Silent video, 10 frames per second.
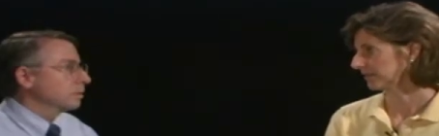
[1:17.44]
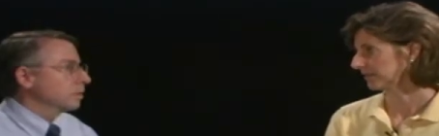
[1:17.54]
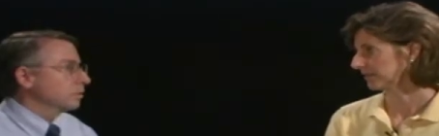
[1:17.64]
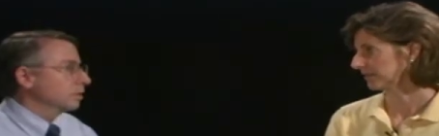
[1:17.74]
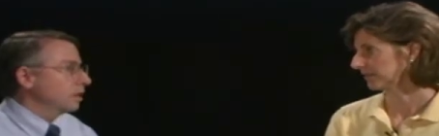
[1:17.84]

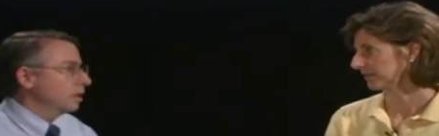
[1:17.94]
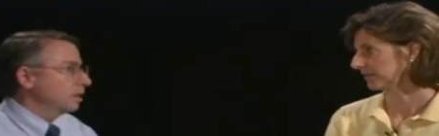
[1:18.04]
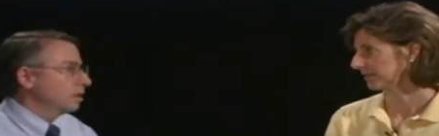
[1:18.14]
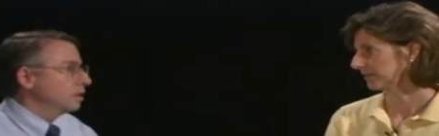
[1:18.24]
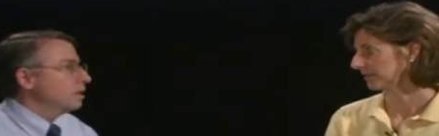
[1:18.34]

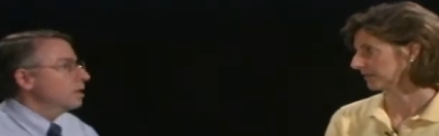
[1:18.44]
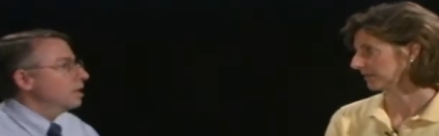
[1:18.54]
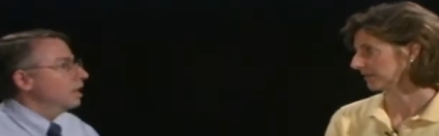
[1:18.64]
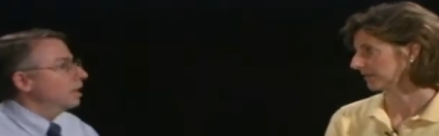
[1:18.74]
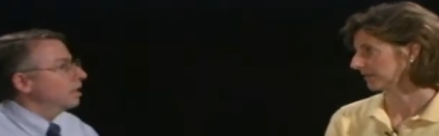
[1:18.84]
Speaker 1: Okay.
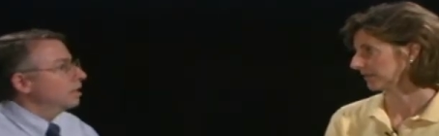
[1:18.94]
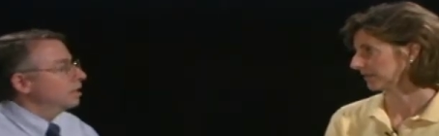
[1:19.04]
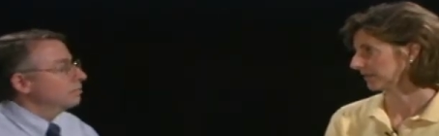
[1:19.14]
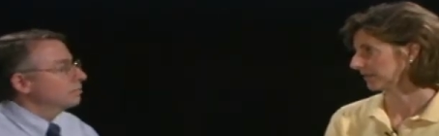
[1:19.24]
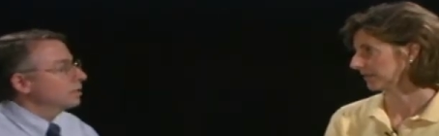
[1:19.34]

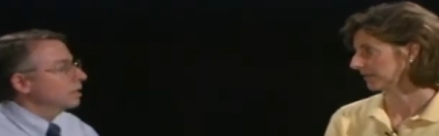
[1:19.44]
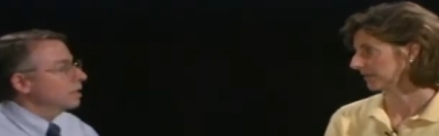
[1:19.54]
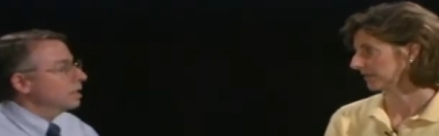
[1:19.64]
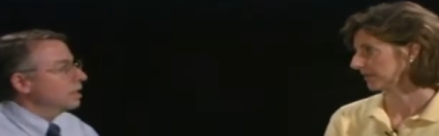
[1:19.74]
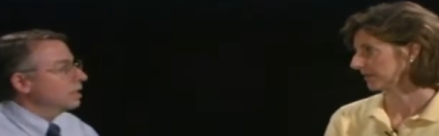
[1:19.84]
And
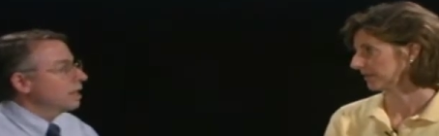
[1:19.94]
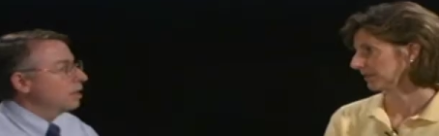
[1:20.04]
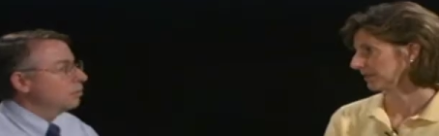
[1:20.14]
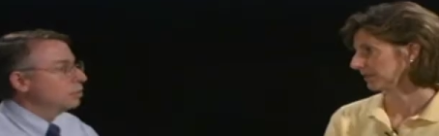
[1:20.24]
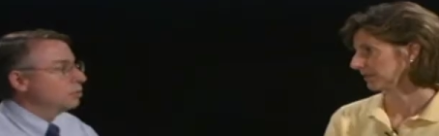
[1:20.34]

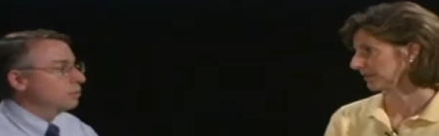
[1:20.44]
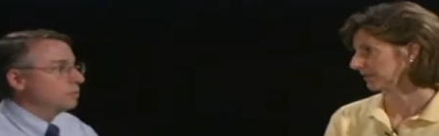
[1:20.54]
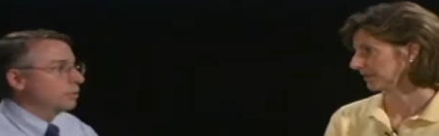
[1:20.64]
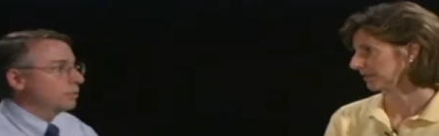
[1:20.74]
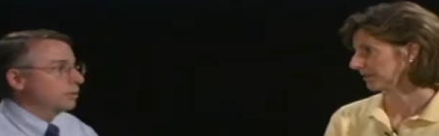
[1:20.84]
now, can you
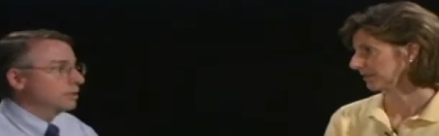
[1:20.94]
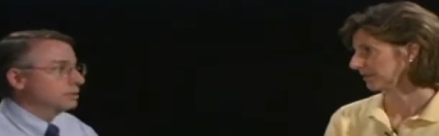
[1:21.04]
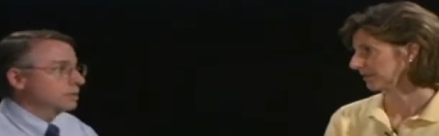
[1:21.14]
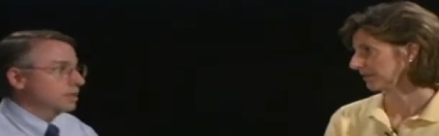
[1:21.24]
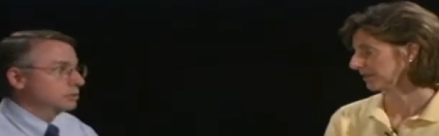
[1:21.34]
remember the three
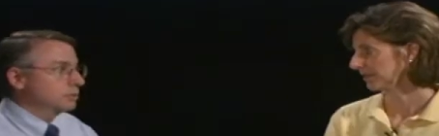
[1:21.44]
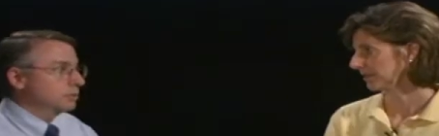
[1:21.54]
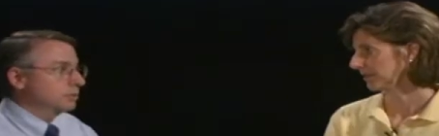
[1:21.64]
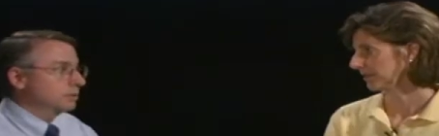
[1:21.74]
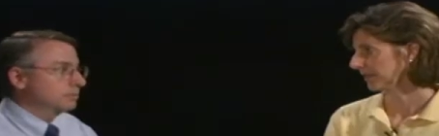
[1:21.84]
things I asked you
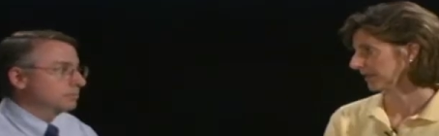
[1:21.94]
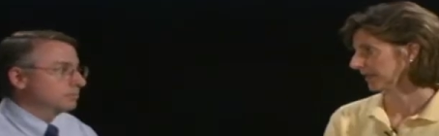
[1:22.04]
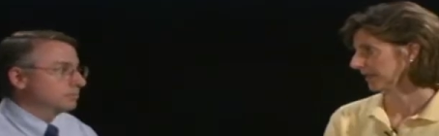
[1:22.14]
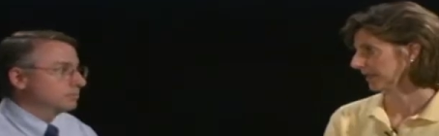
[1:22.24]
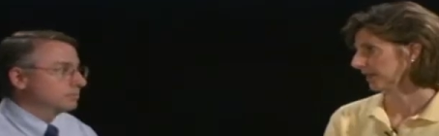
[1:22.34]
to remember?
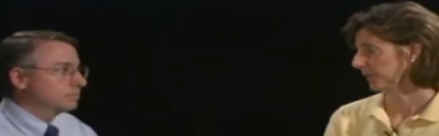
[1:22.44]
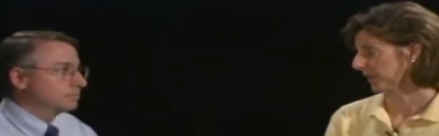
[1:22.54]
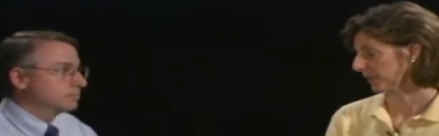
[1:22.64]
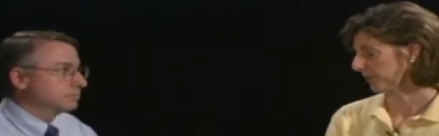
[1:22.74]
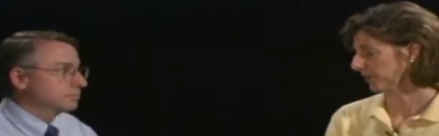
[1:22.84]
Speaker 2: A
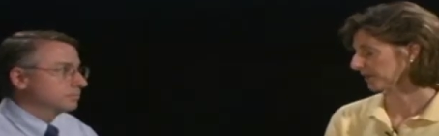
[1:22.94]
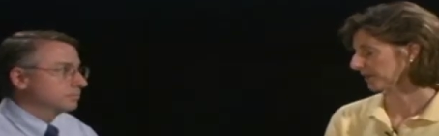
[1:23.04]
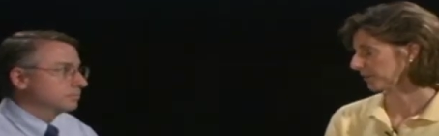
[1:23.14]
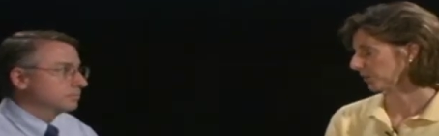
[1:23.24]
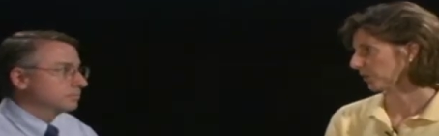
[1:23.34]
red
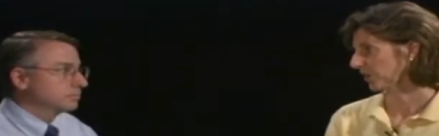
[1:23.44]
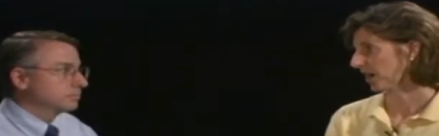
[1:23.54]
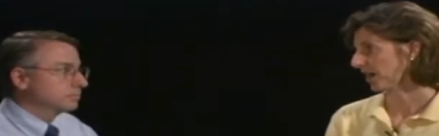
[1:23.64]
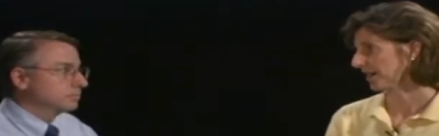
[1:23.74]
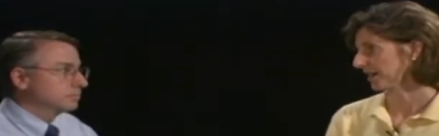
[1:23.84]
rose, a blue
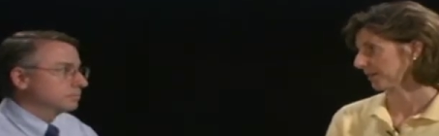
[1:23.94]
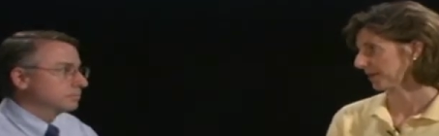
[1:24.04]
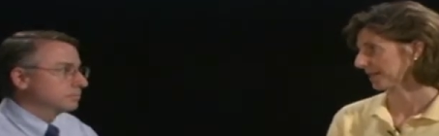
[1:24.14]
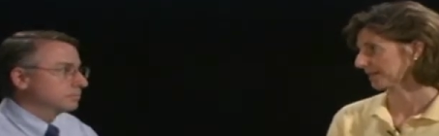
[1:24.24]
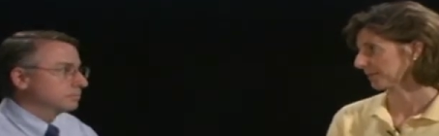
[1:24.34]
car, and a
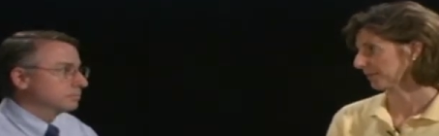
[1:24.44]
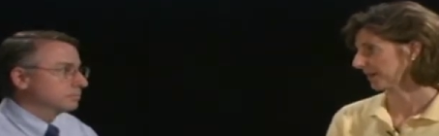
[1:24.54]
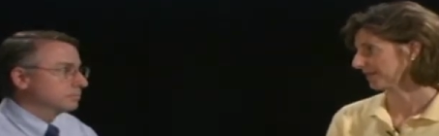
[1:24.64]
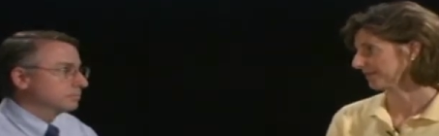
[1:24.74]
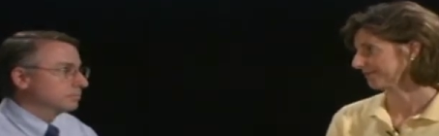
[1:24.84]

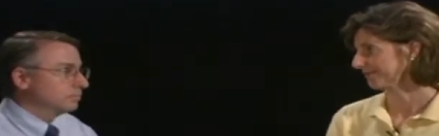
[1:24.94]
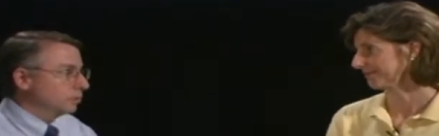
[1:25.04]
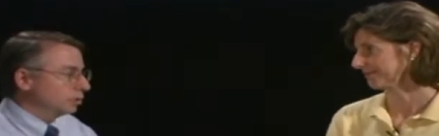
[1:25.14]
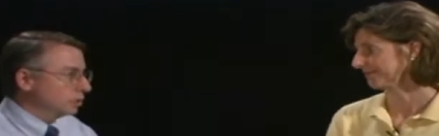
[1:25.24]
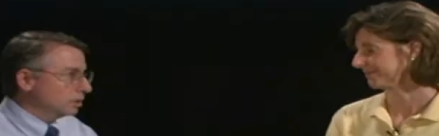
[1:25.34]
basketball.
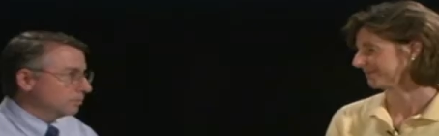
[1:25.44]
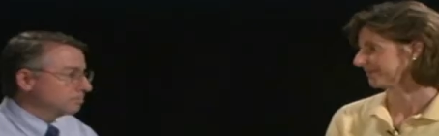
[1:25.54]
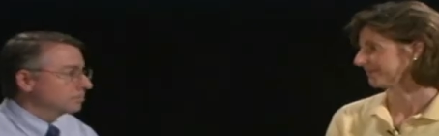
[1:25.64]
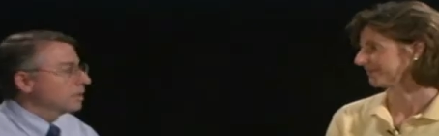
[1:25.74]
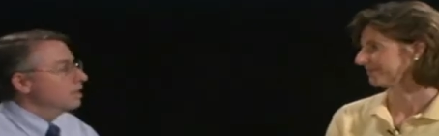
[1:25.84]
Speaker 1: Very good.
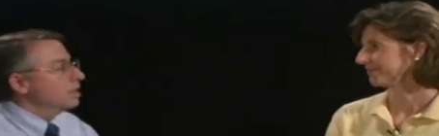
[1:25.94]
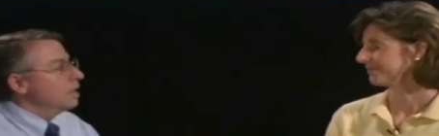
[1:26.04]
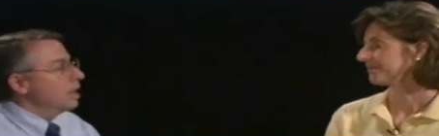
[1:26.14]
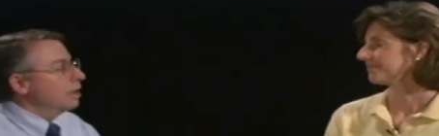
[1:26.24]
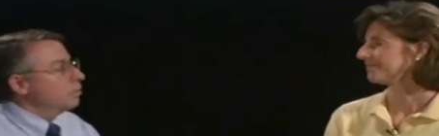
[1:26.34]

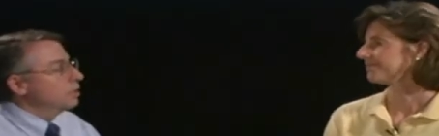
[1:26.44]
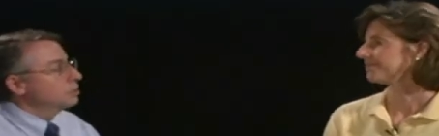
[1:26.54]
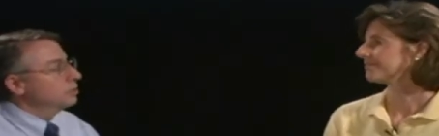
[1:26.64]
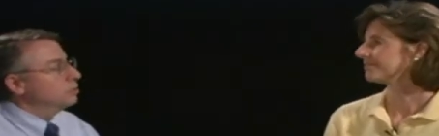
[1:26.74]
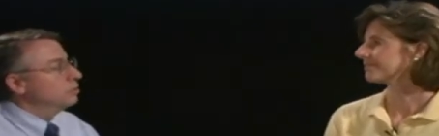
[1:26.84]
I
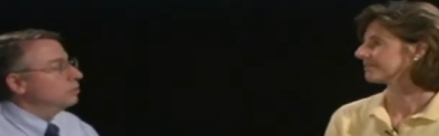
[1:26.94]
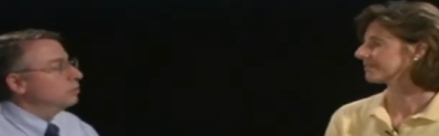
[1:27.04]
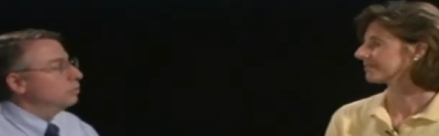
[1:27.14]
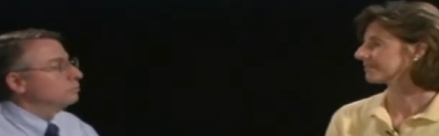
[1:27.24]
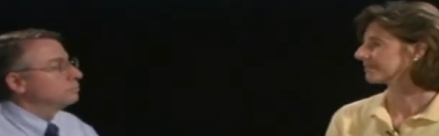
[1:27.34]
want you
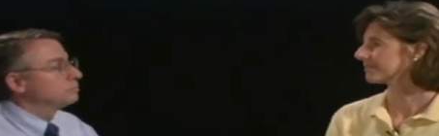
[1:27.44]
to